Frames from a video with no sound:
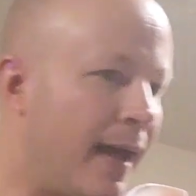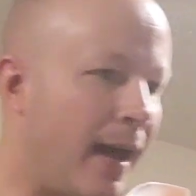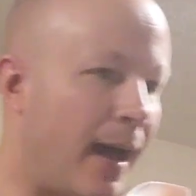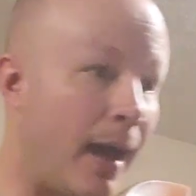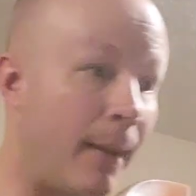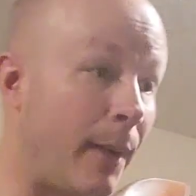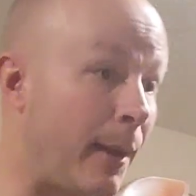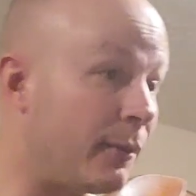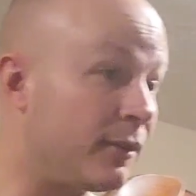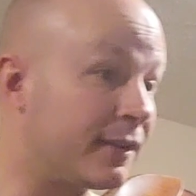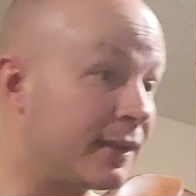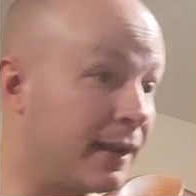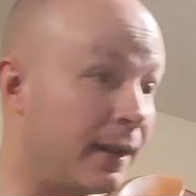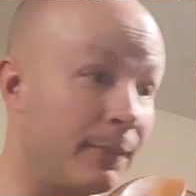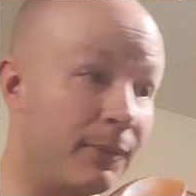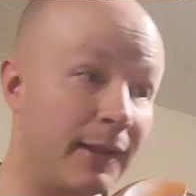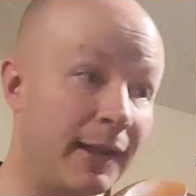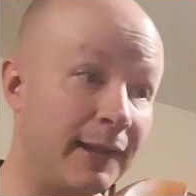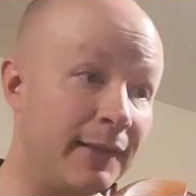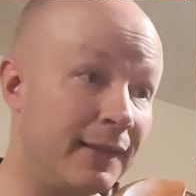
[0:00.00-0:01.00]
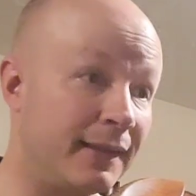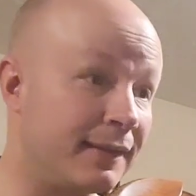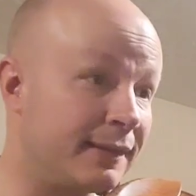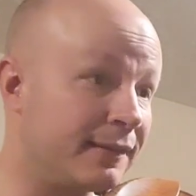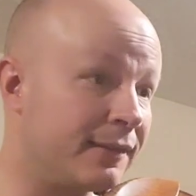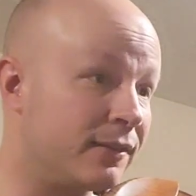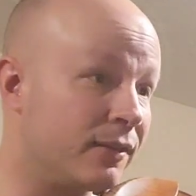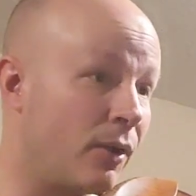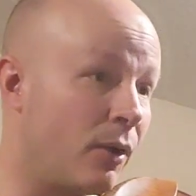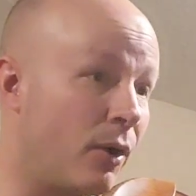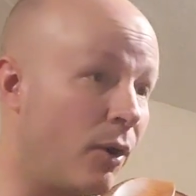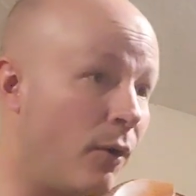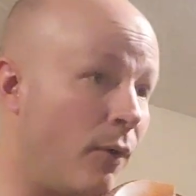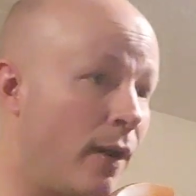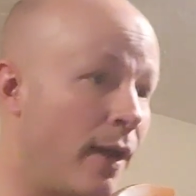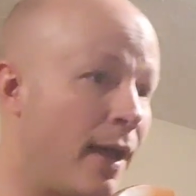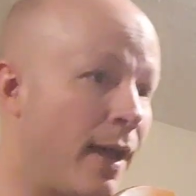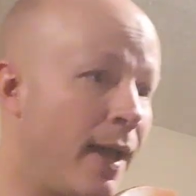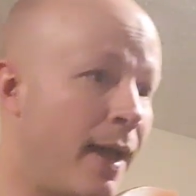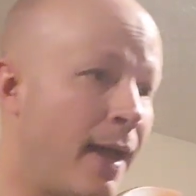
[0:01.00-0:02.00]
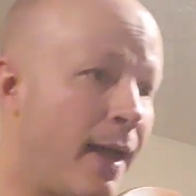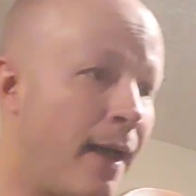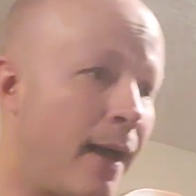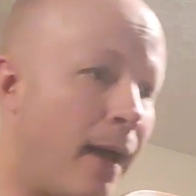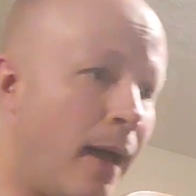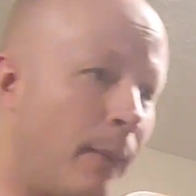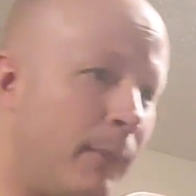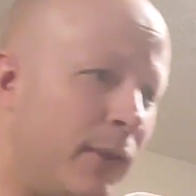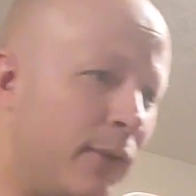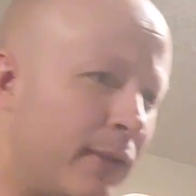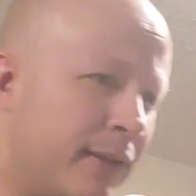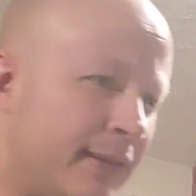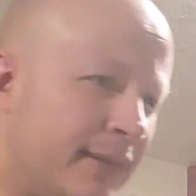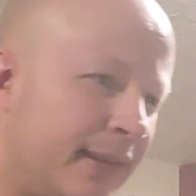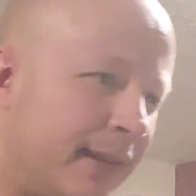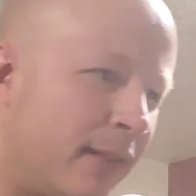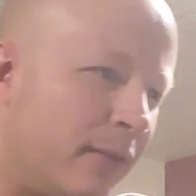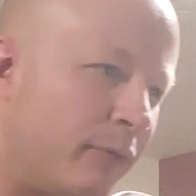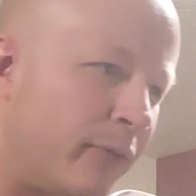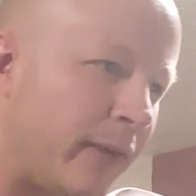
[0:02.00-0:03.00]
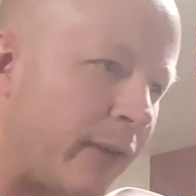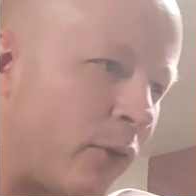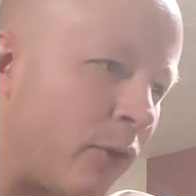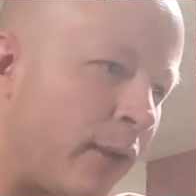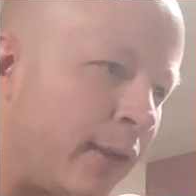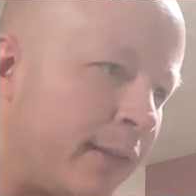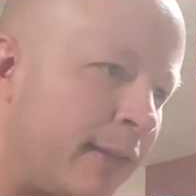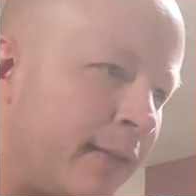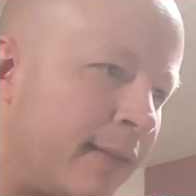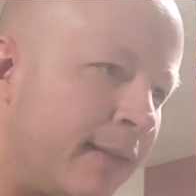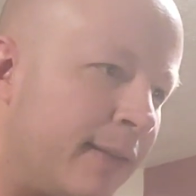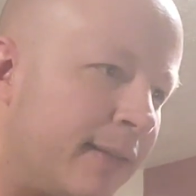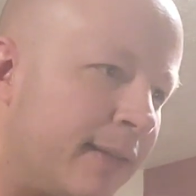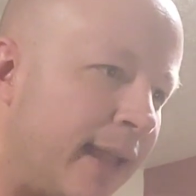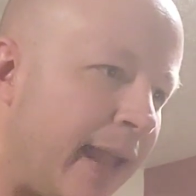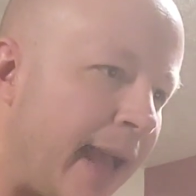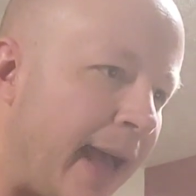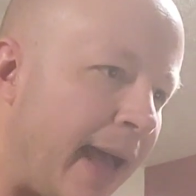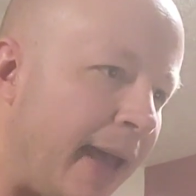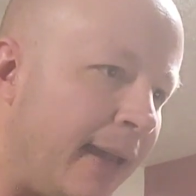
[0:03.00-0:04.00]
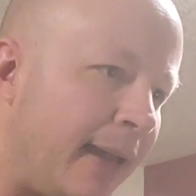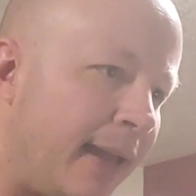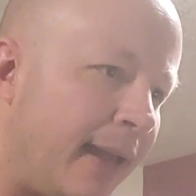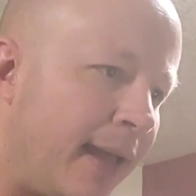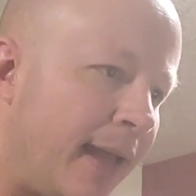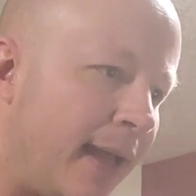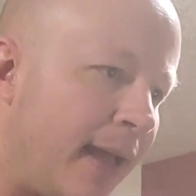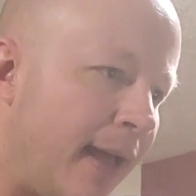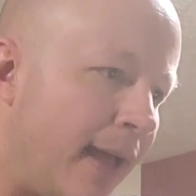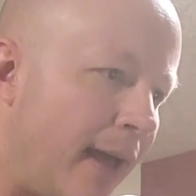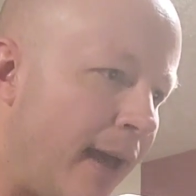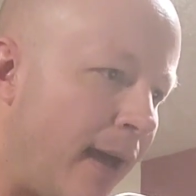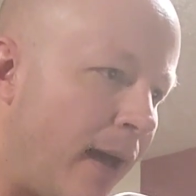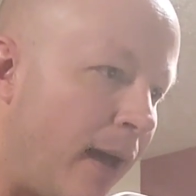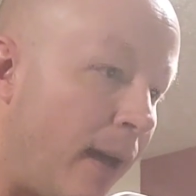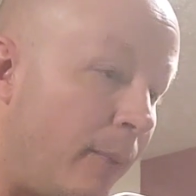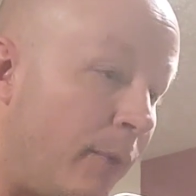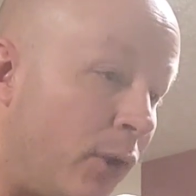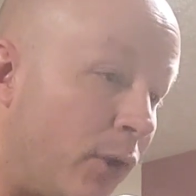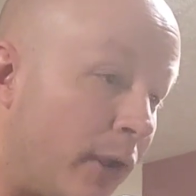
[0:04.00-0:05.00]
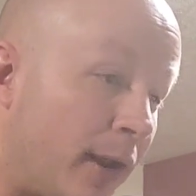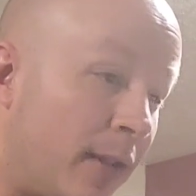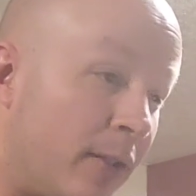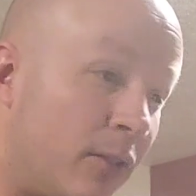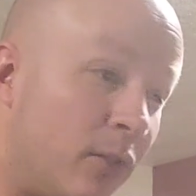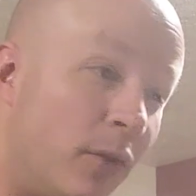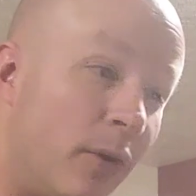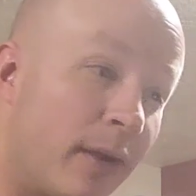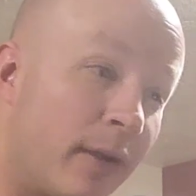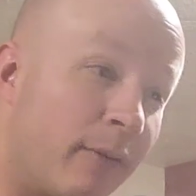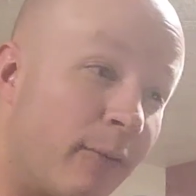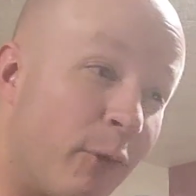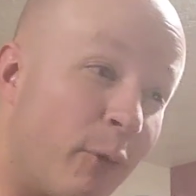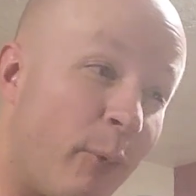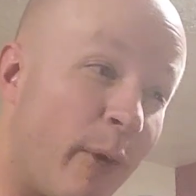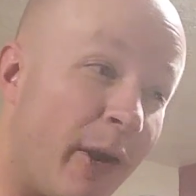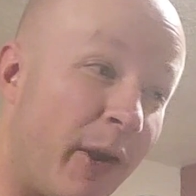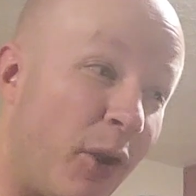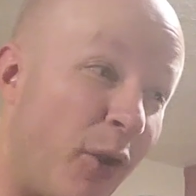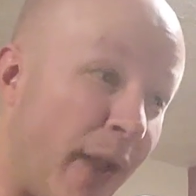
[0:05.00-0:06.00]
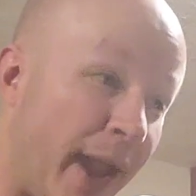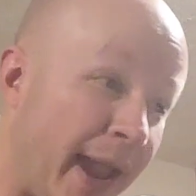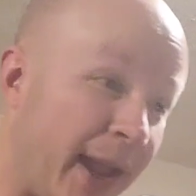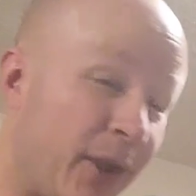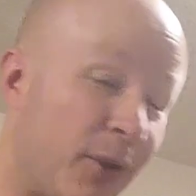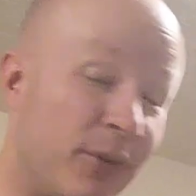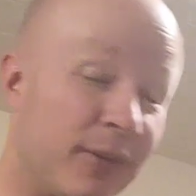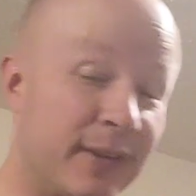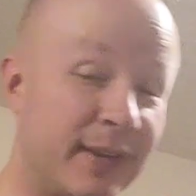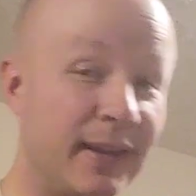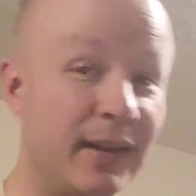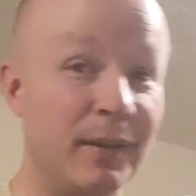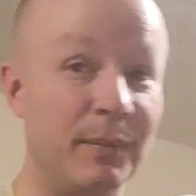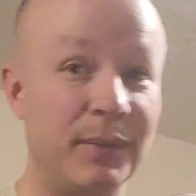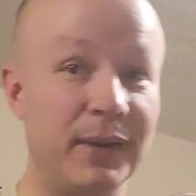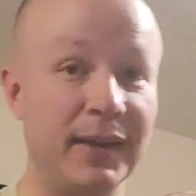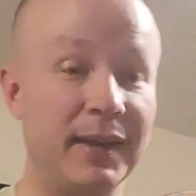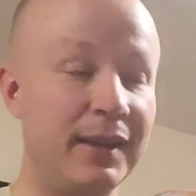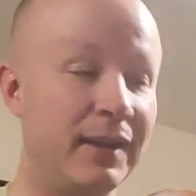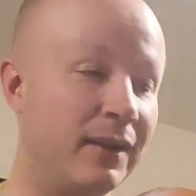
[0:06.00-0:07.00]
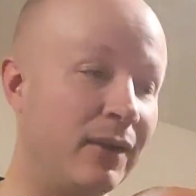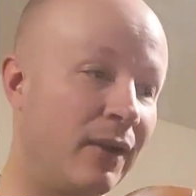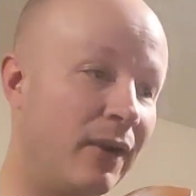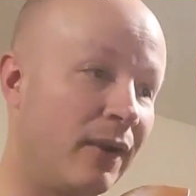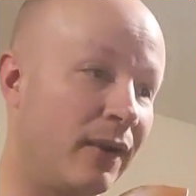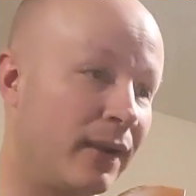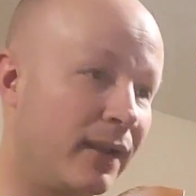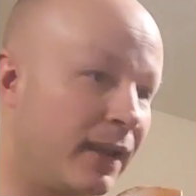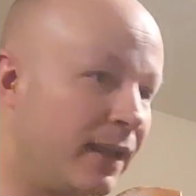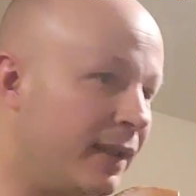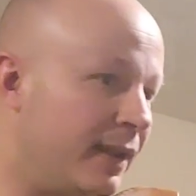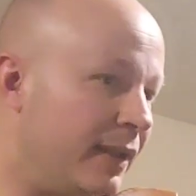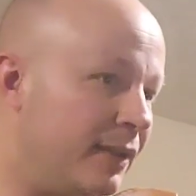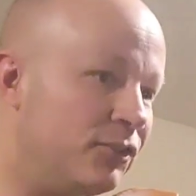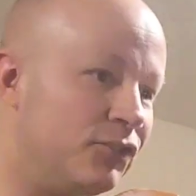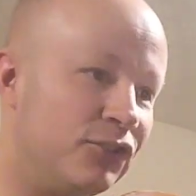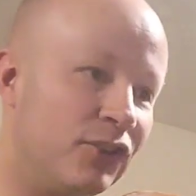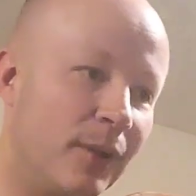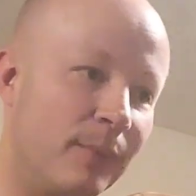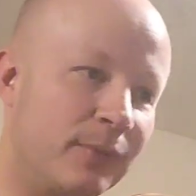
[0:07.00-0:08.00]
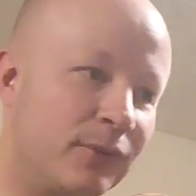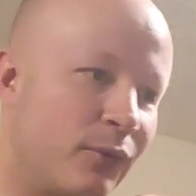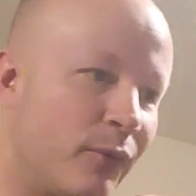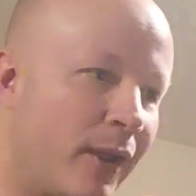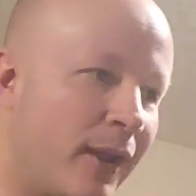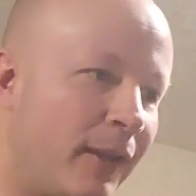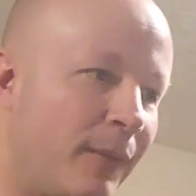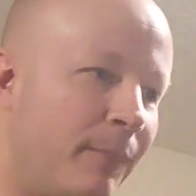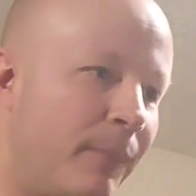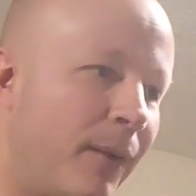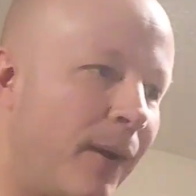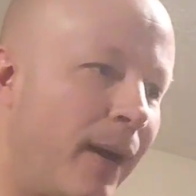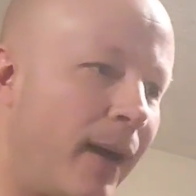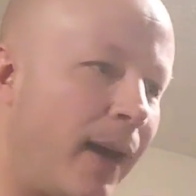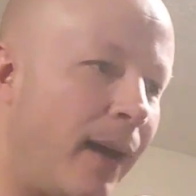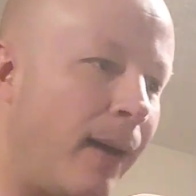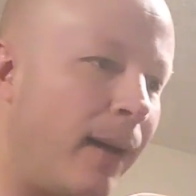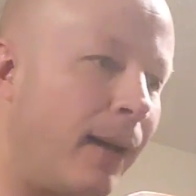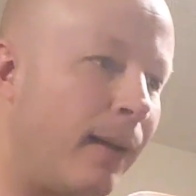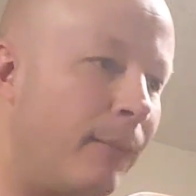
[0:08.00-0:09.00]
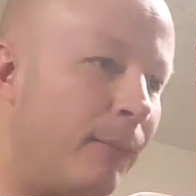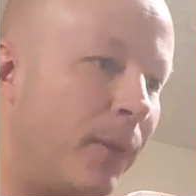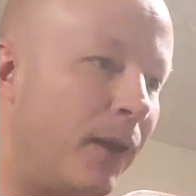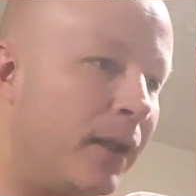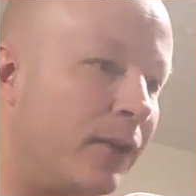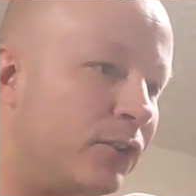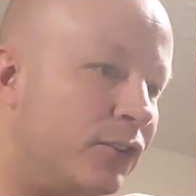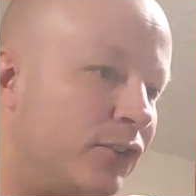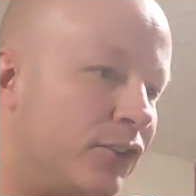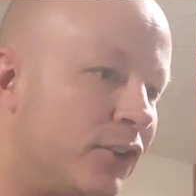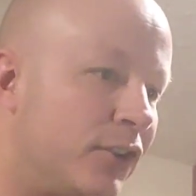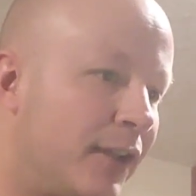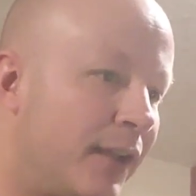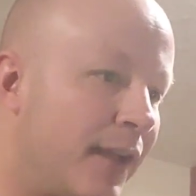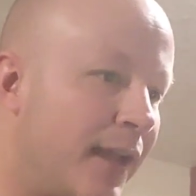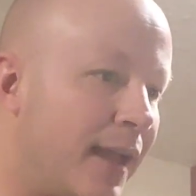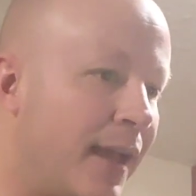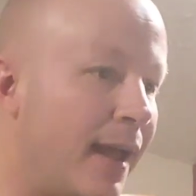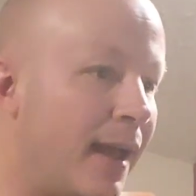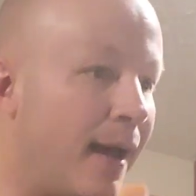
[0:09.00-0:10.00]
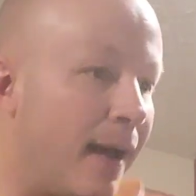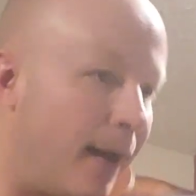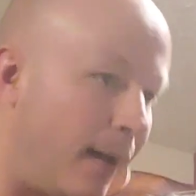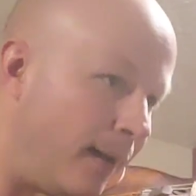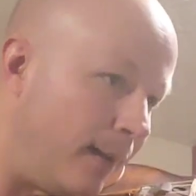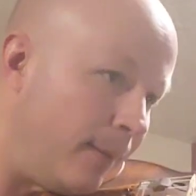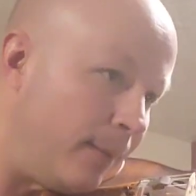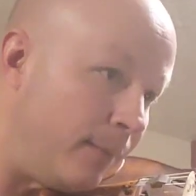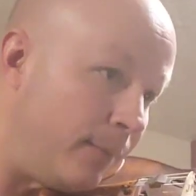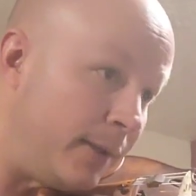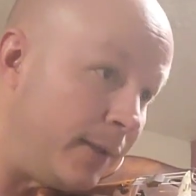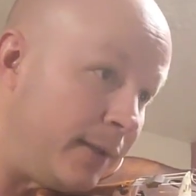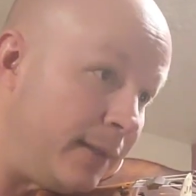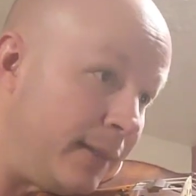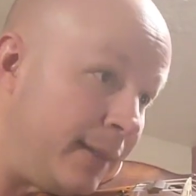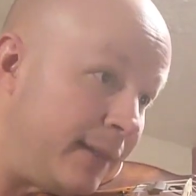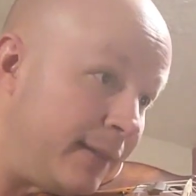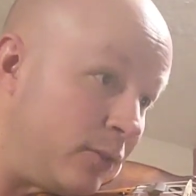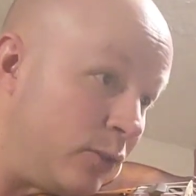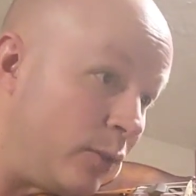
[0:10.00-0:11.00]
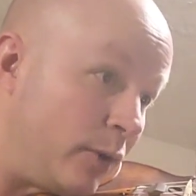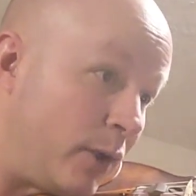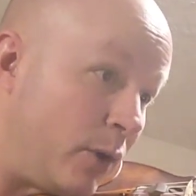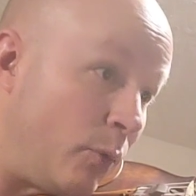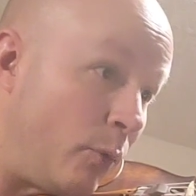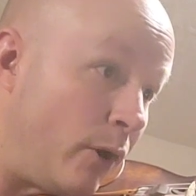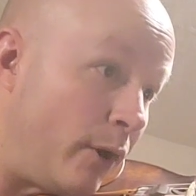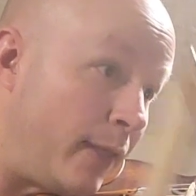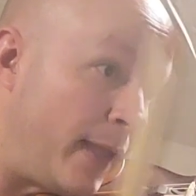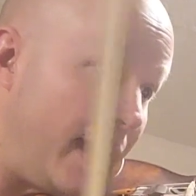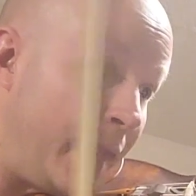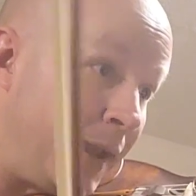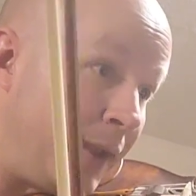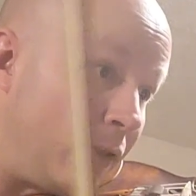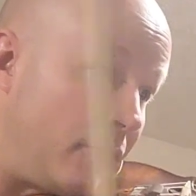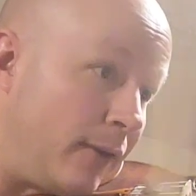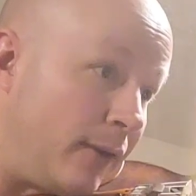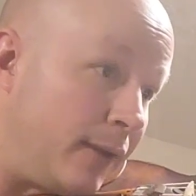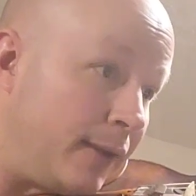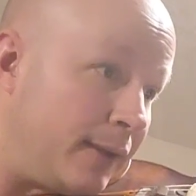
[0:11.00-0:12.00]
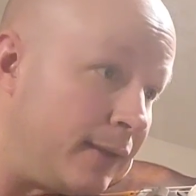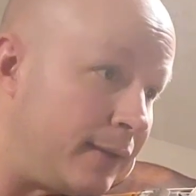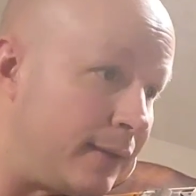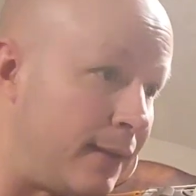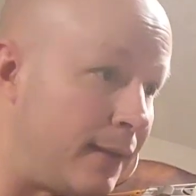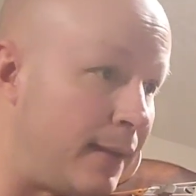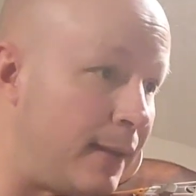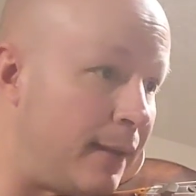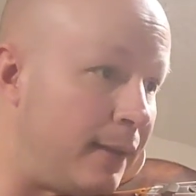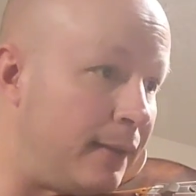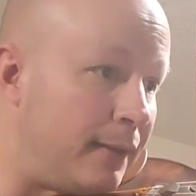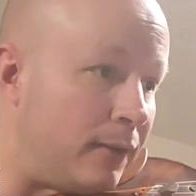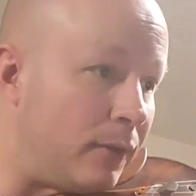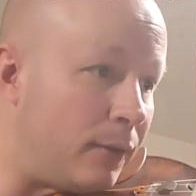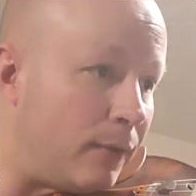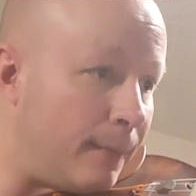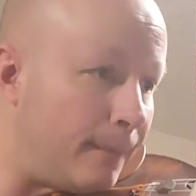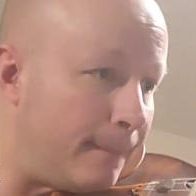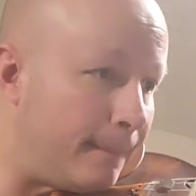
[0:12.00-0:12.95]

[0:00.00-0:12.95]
I'm just going to play this slow. You can see the fingerings in the scan. You're going to look for where your anchor is going to be here. It jumps around a bunch, but let's look at where the anchor is. So,